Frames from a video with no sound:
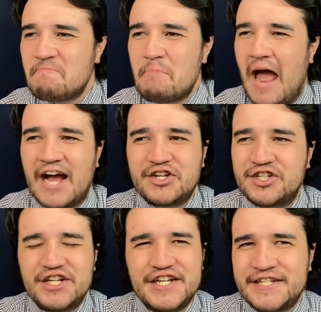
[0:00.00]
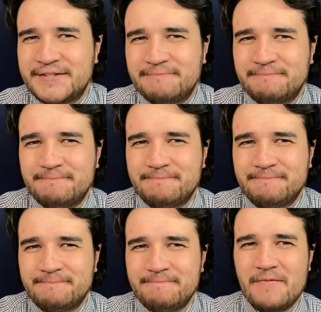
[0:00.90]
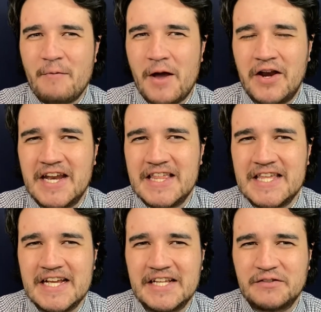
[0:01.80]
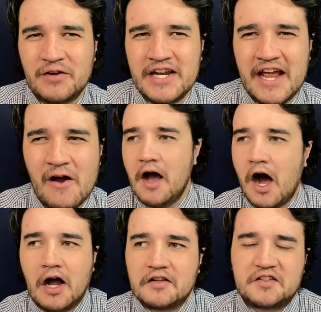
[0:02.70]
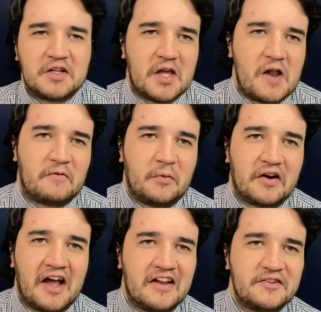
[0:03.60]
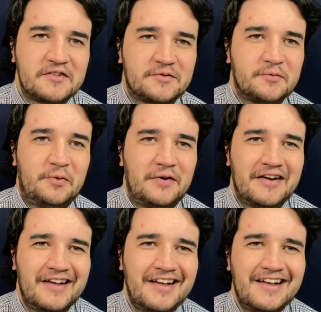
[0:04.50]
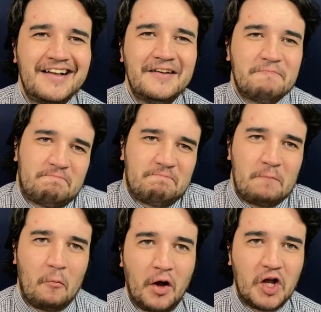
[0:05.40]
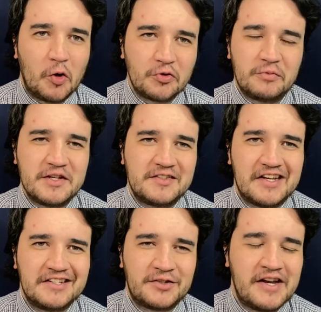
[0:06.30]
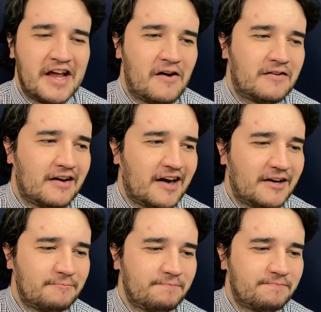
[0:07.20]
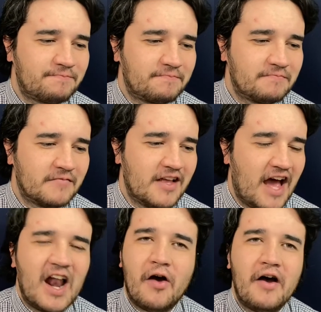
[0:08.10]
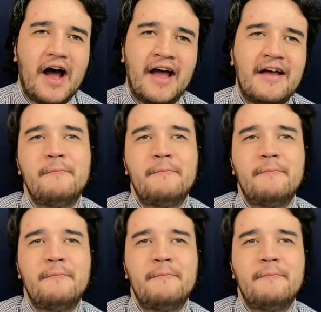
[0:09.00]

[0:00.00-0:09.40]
passionate about anything as of right now. Honestly, a lot of them are kind of just what Gold Derby says right now. I don't know.